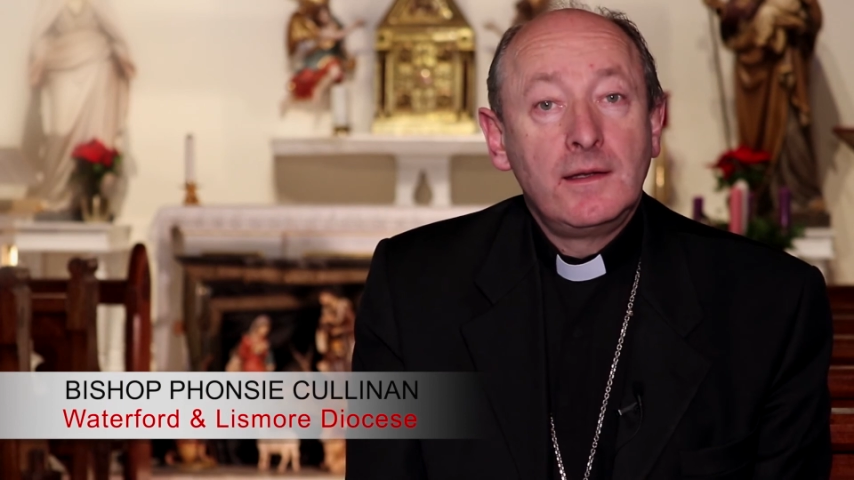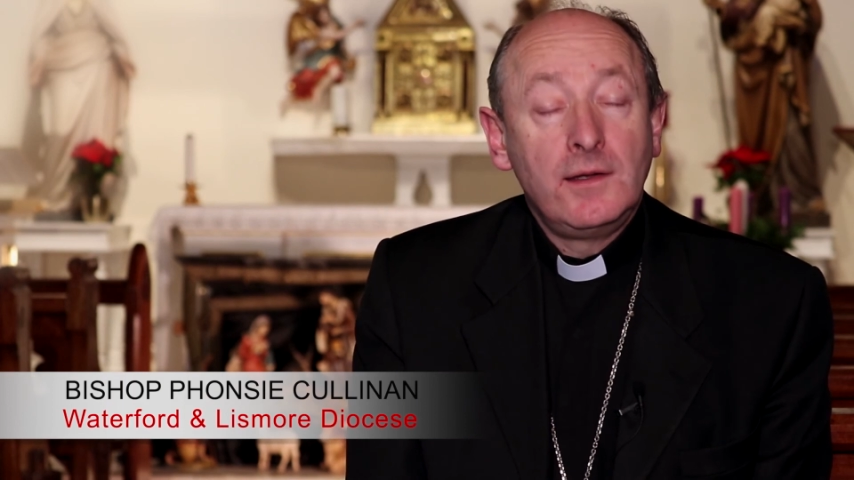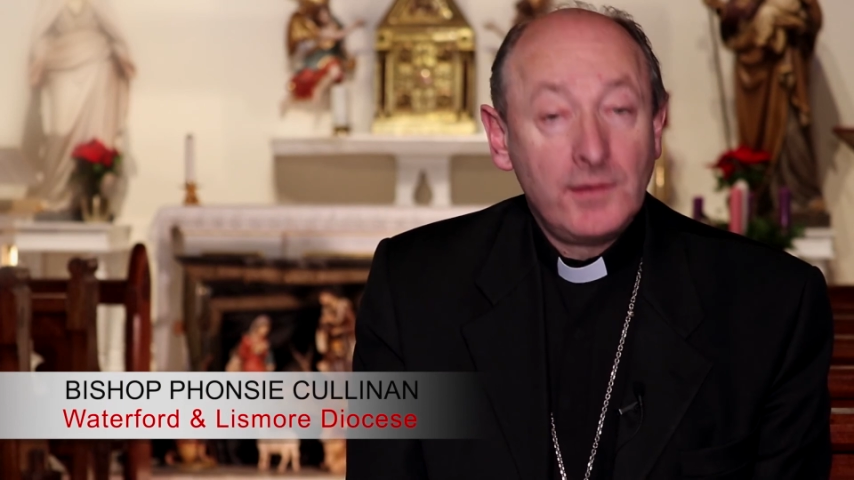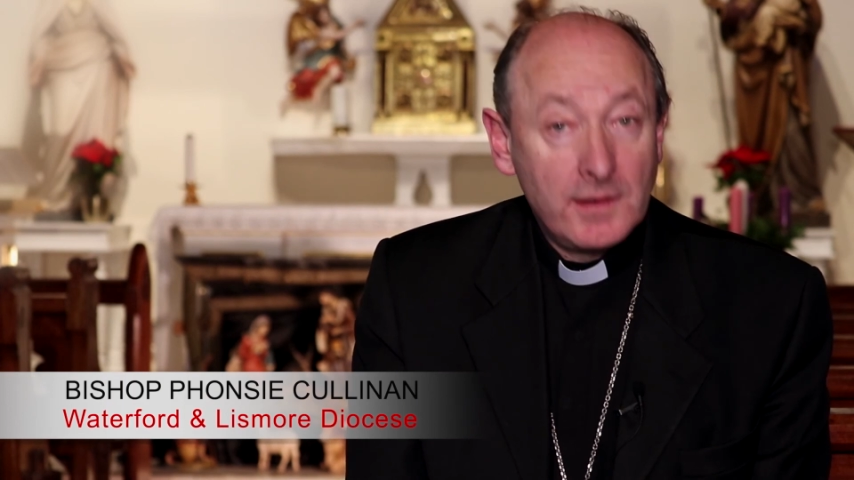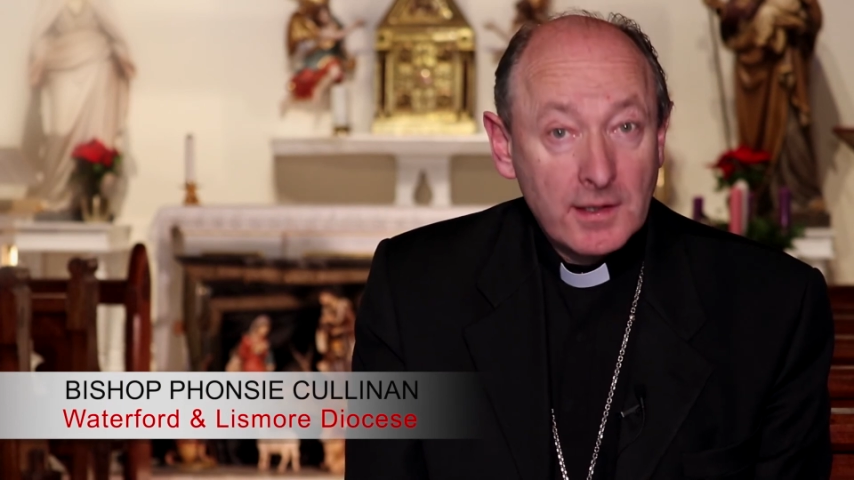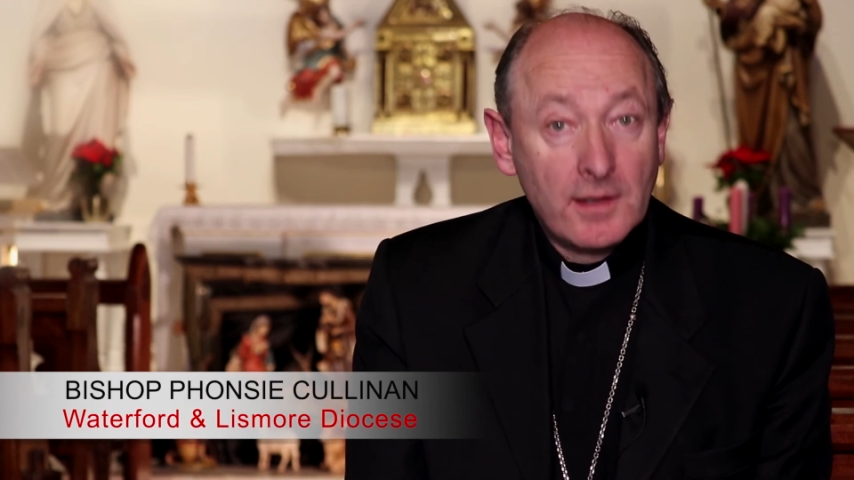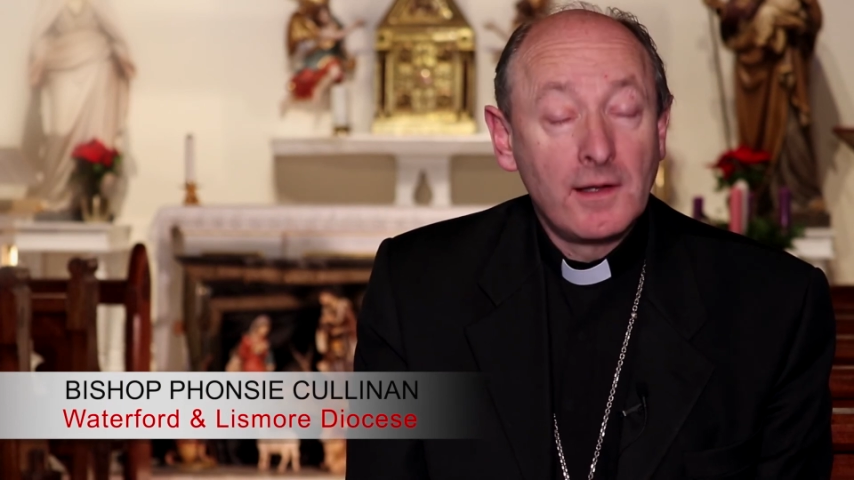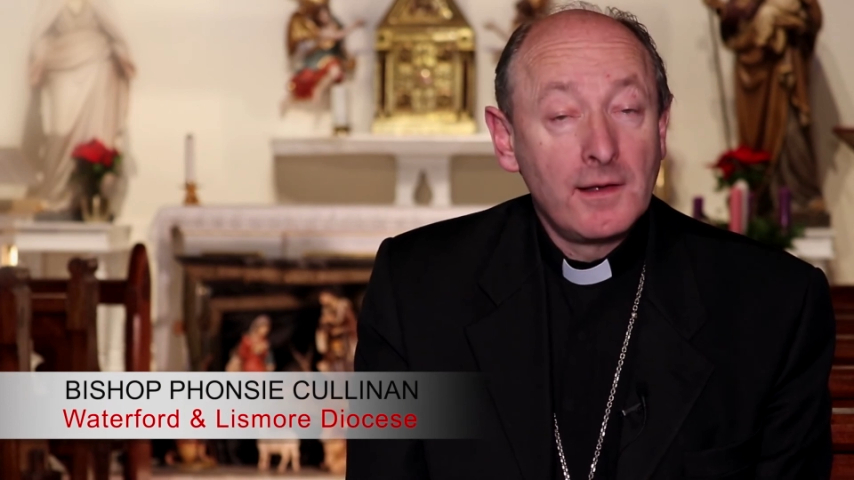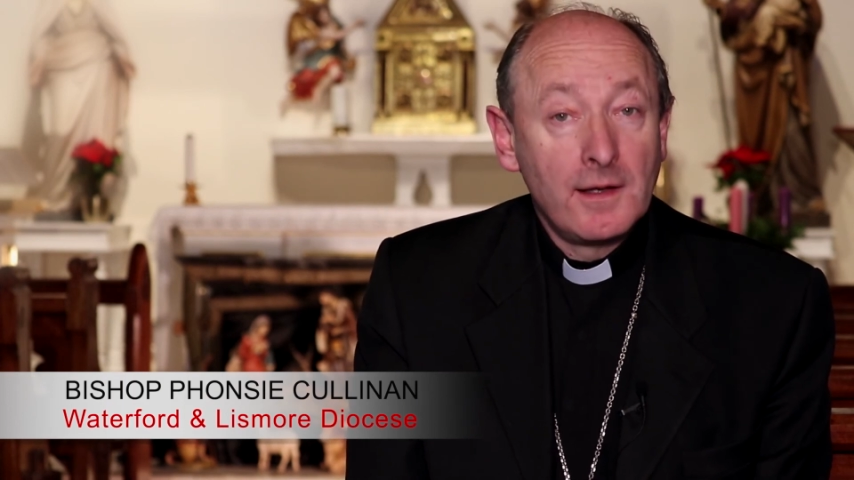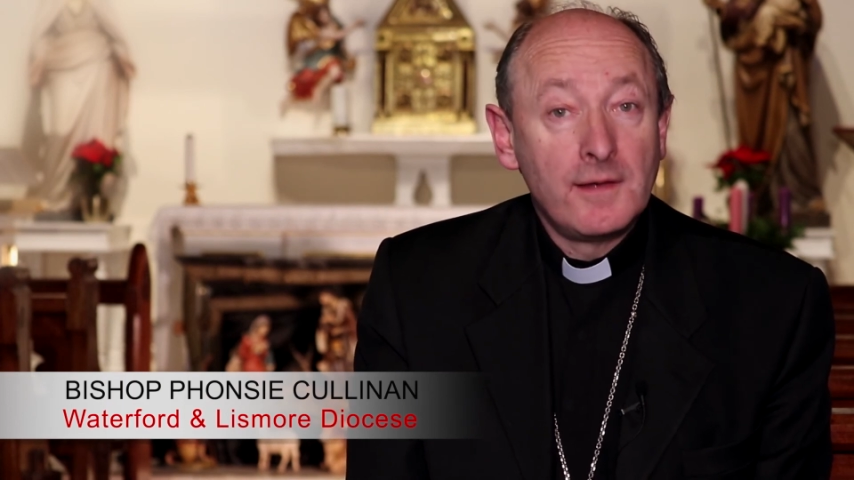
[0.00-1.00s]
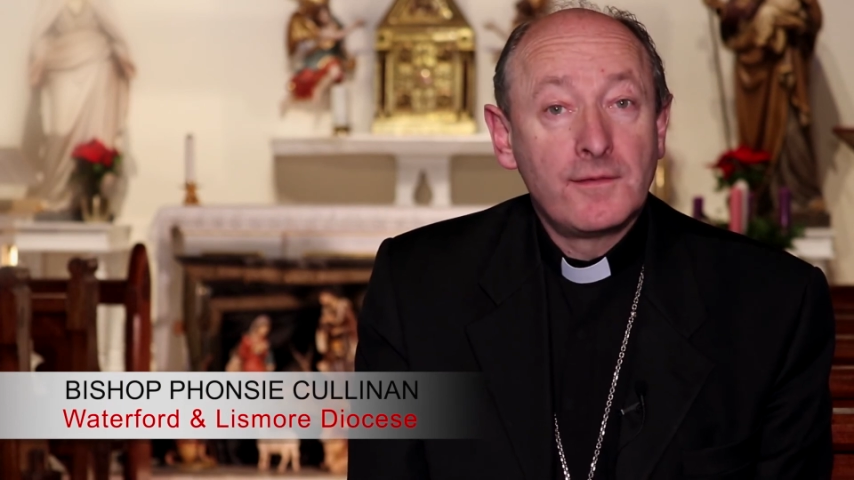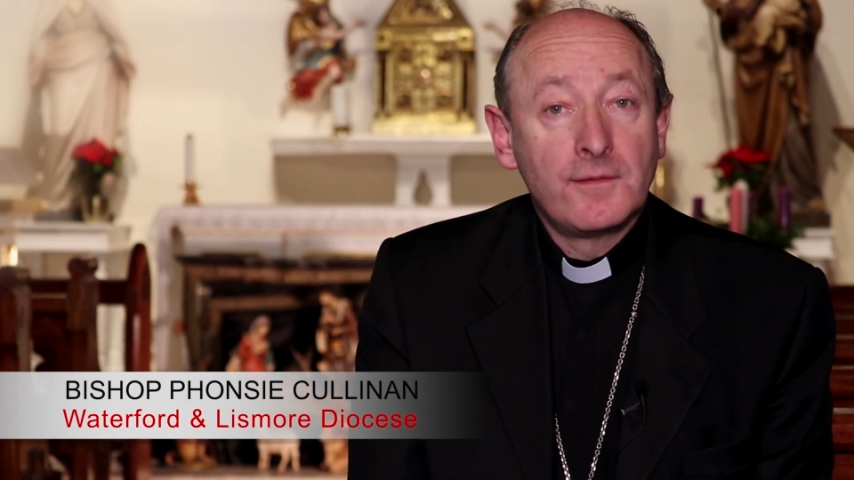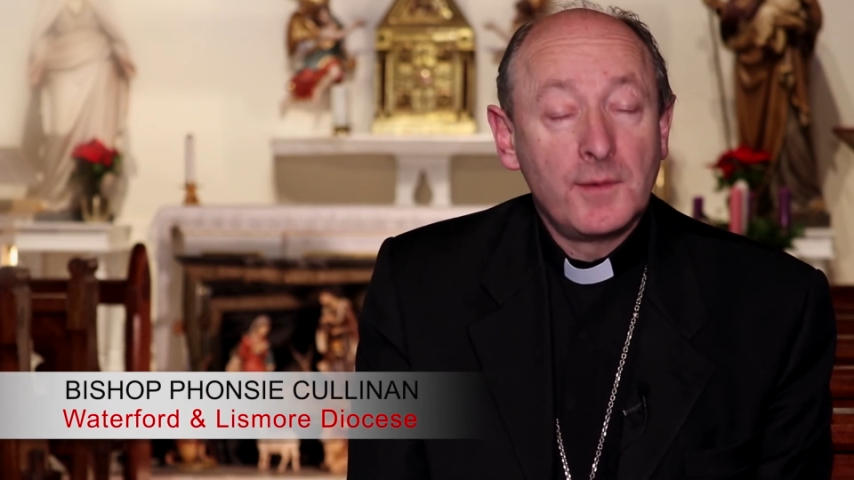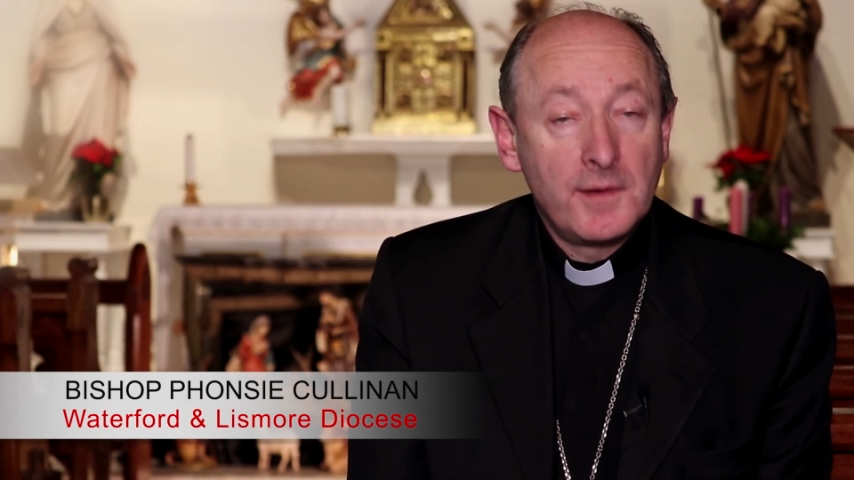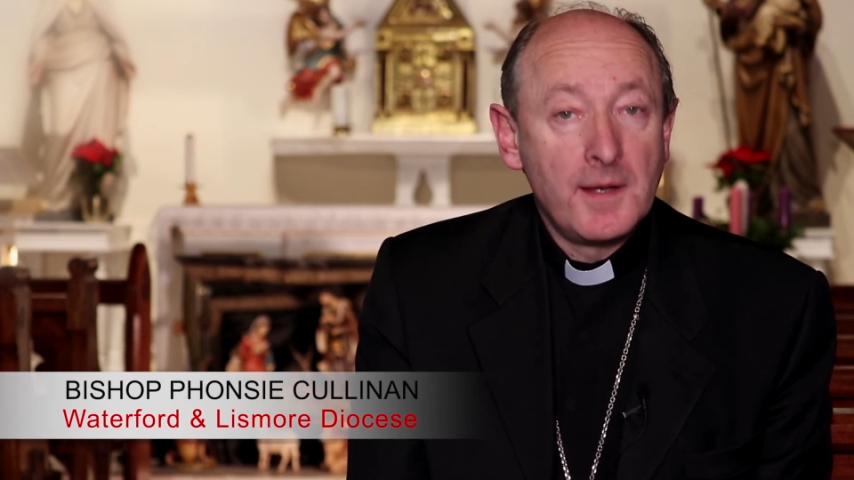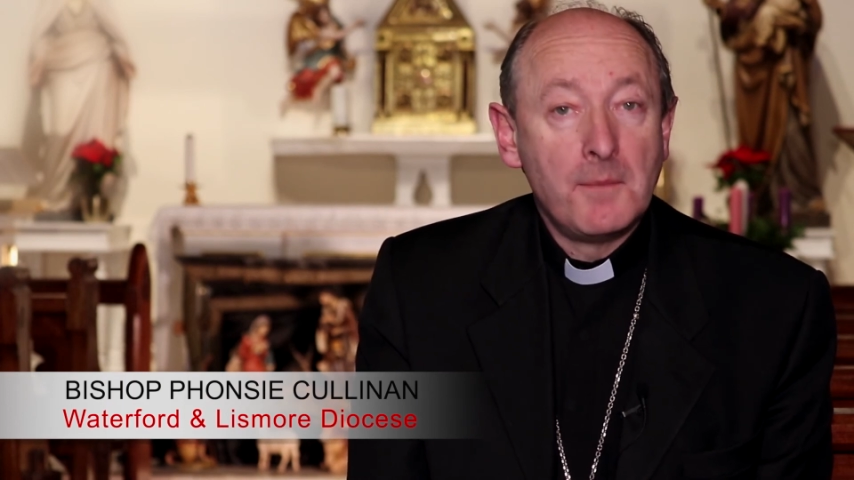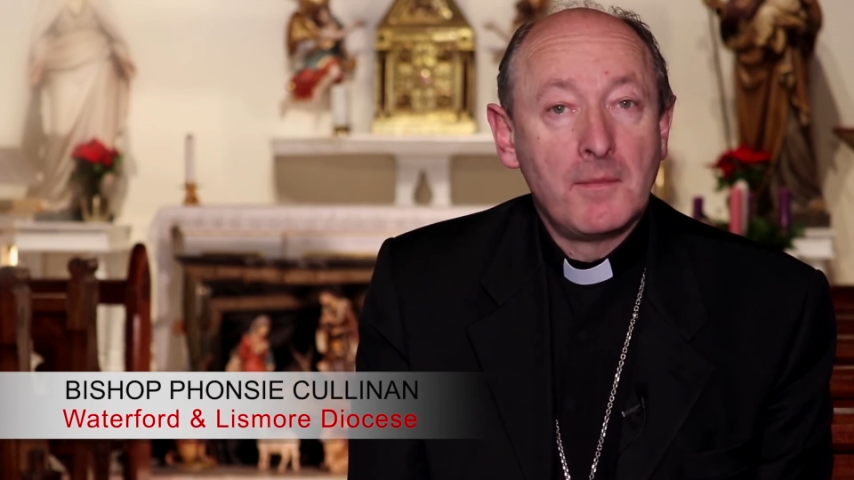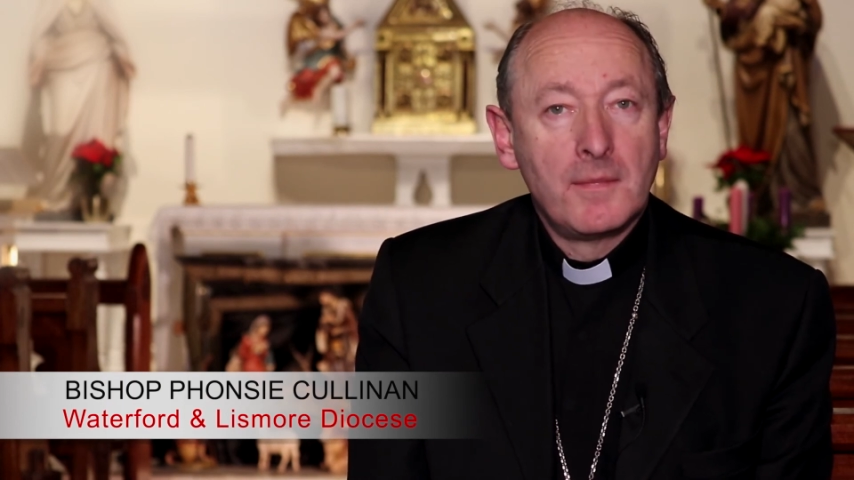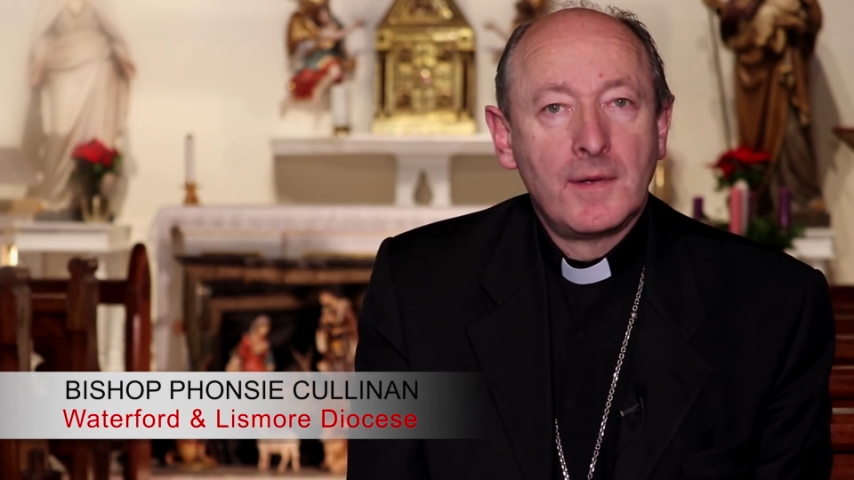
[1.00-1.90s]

is eternal life with him.